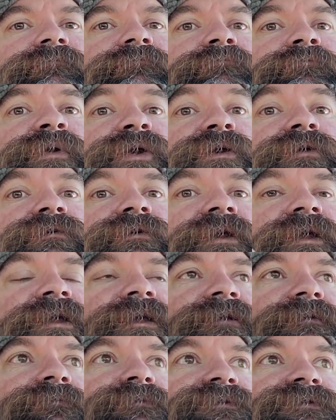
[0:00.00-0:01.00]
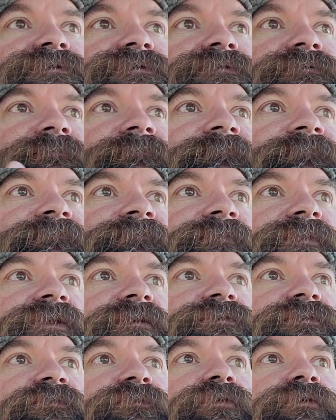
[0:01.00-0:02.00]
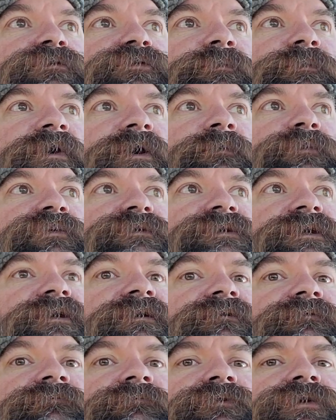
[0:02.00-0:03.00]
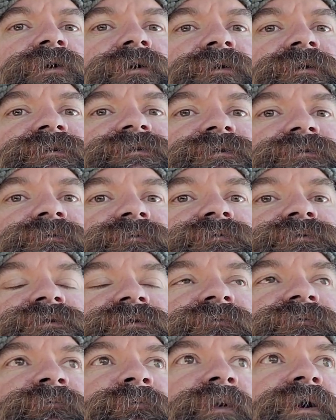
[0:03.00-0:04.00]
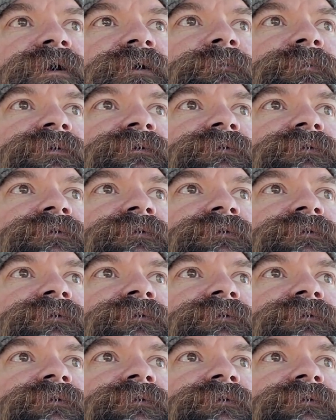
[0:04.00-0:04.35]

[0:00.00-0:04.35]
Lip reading: bigger names. Because the 400 pop was like a con exclusive pop.